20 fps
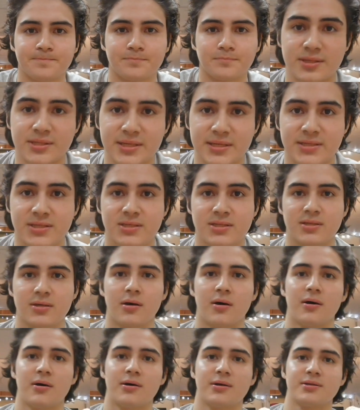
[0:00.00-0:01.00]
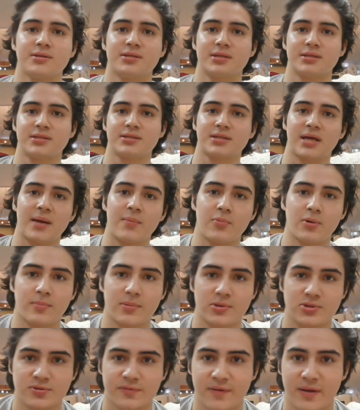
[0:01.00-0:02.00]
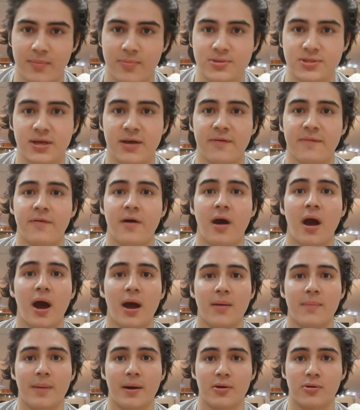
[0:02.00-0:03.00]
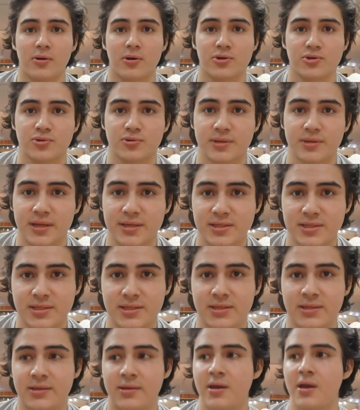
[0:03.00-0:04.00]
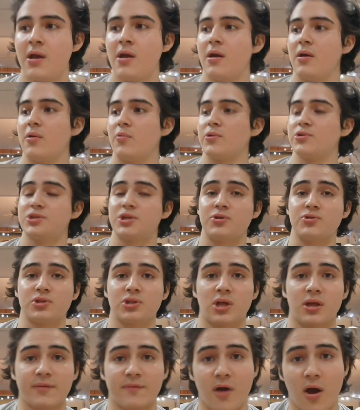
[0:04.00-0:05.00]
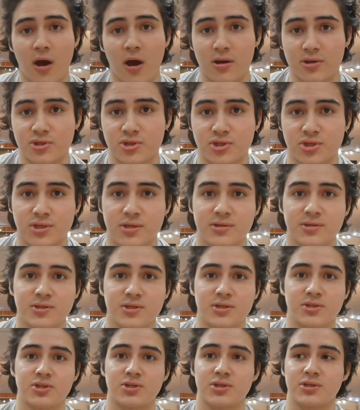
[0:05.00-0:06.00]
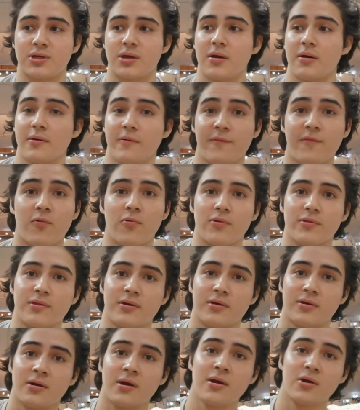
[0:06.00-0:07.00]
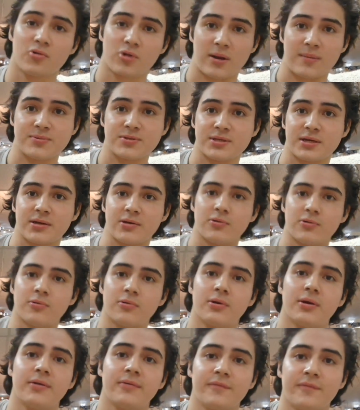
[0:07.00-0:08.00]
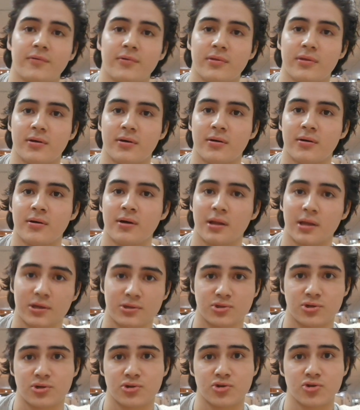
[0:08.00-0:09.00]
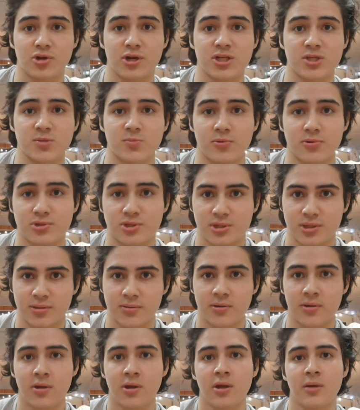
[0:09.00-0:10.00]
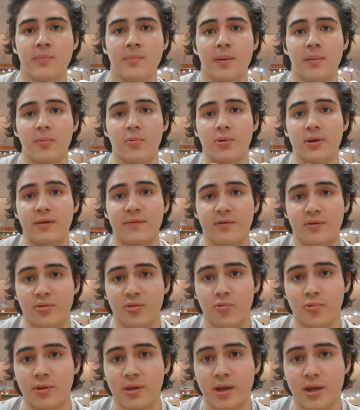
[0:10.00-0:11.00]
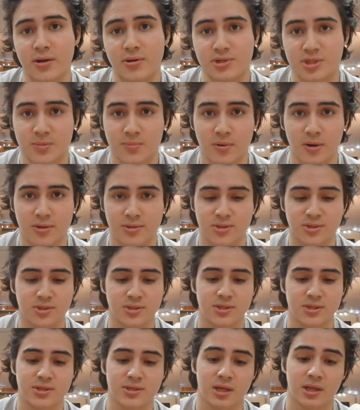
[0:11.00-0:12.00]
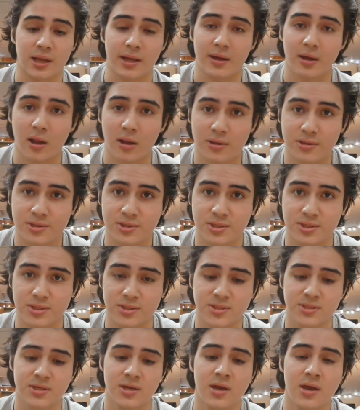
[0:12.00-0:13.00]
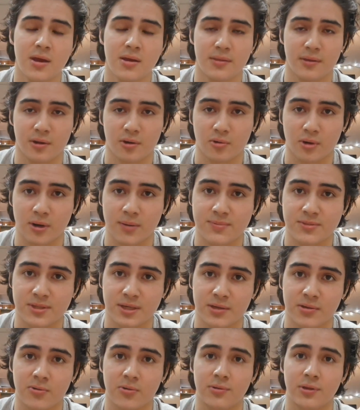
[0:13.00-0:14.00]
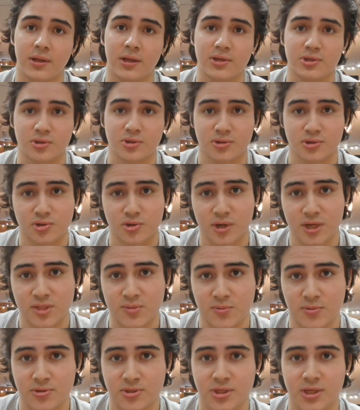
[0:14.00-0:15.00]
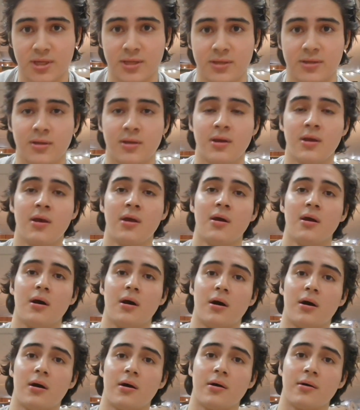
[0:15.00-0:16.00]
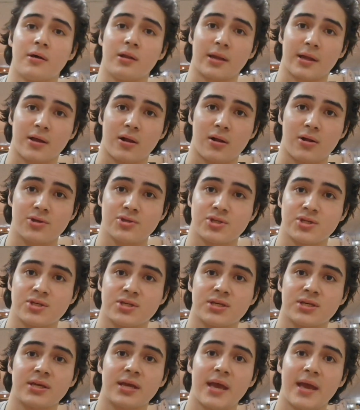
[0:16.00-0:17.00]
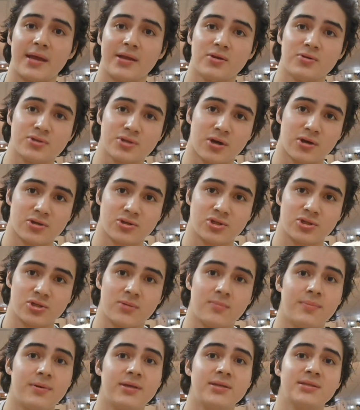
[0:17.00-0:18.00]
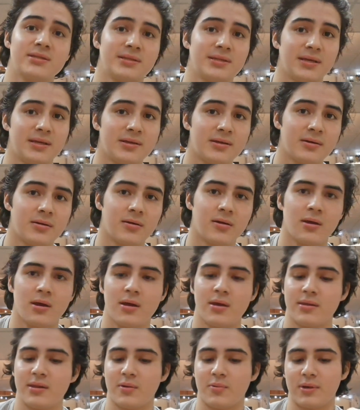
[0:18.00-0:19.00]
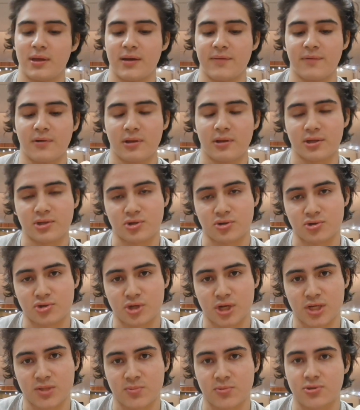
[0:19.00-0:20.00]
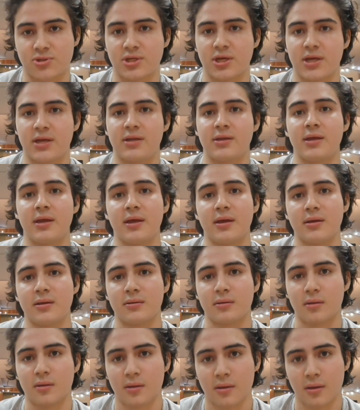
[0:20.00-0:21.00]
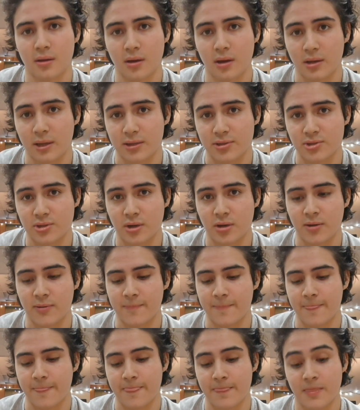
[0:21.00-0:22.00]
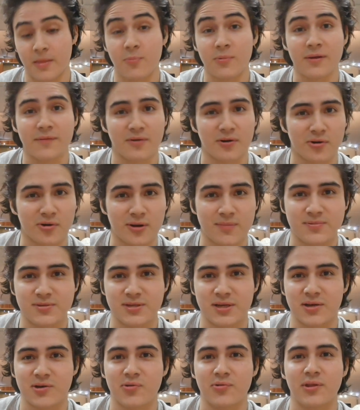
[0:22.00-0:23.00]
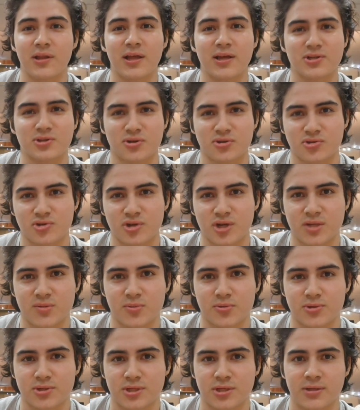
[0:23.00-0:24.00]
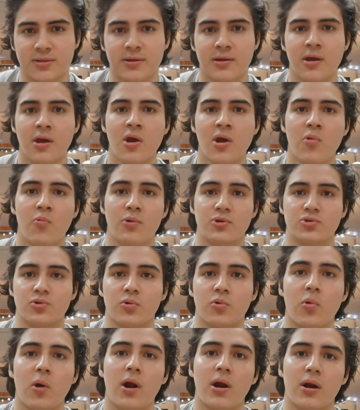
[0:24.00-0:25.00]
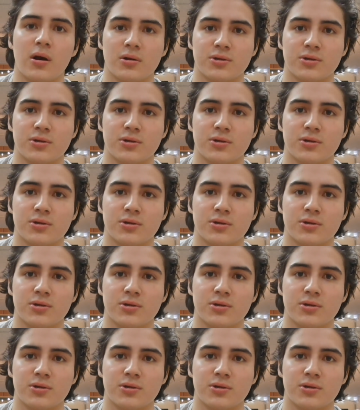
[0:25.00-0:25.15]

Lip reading: Since type 1 muscle fibers have high mitochondrial density, in which they use a lot of oxygen, such as for the Krebs cycle and for the electron transport chain. Remember, we have our three energy processes: glycolysis, the Krebs cycle, and electron transport chain. Glycolysis can use oxygen, but doesn't need it. Then we have our electron transport chain and then we have our Krebs cycle and the electron transport chain, which require